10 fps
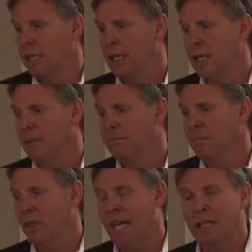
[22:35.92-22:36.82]

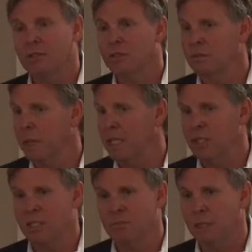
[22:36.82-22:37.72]
Thousands of
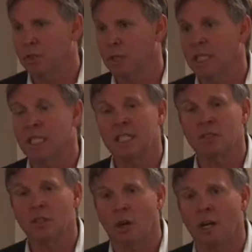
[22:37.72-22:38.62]
patients have been treated.
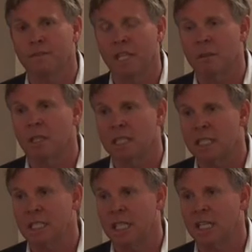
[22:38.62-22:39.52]
It's an off-label
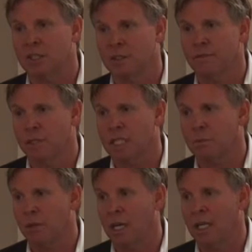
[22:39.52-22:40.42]
indication for this
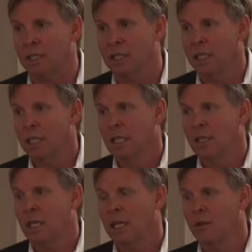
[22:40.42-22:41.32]
product.
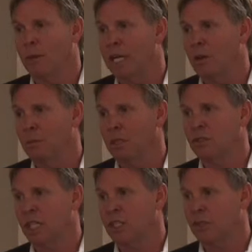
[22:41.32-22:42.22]

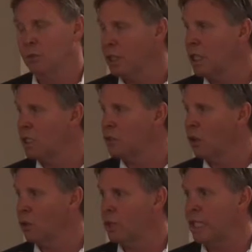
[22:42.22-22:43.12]
Radioembolization really is
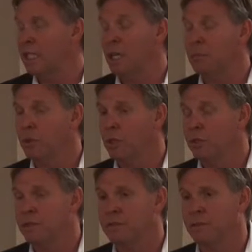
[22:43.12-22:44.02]
only
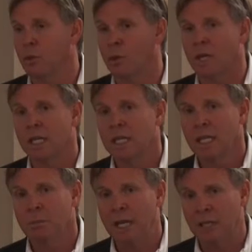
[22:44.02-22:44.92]
approved for
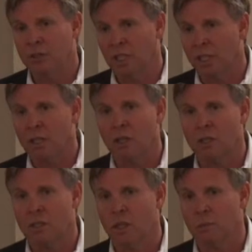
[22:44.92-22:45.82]
hepatocellular
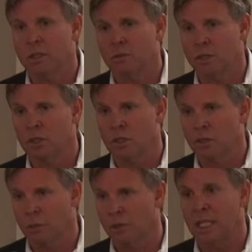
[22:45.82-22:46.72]
carcinoma, which is a
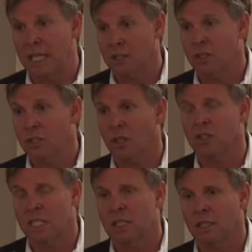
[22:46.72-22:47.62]
tumor that actually
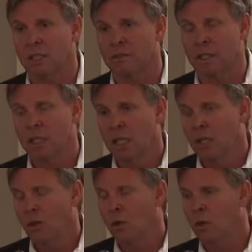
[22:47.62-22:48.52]
starts in the liver,
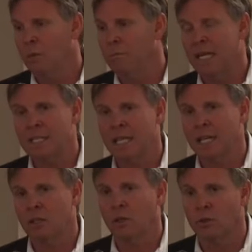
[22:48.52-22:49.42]
or
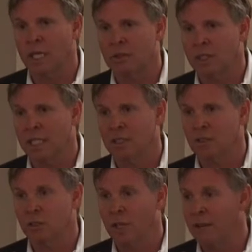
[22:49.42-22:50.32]
metastatic colorectal
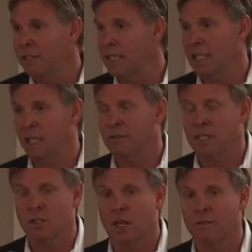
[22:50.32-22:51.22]
cancer. So everything else
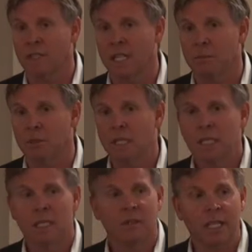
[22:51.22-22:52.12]
is off-label.
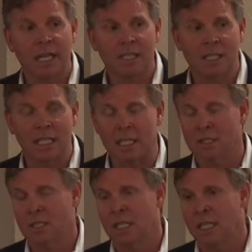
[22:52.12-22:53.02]
The nice thing
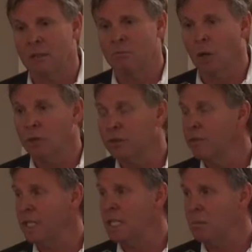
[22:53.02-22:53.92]
is, in most
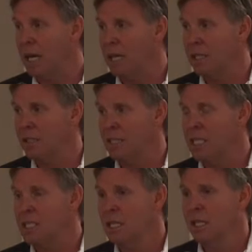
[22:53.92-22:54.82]
of these
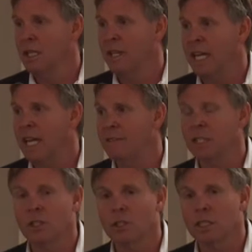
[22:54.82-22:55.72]
policies, they have
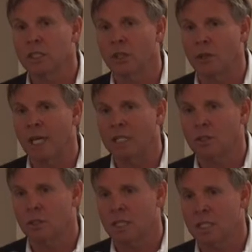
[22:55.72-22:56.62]
included
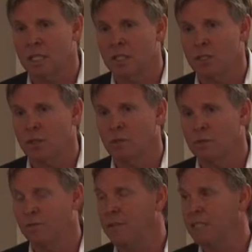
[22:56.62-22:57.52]
neuroendocrine disease. So
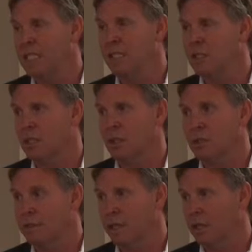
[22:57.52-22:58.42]
15 years ago, it
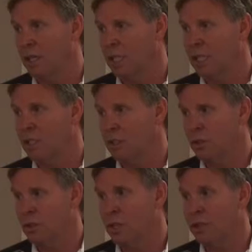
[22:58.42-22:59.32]
was very hard to get
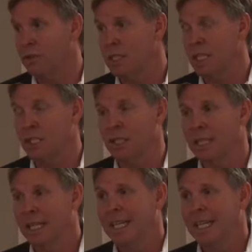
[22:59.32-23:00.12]
insurance authorization.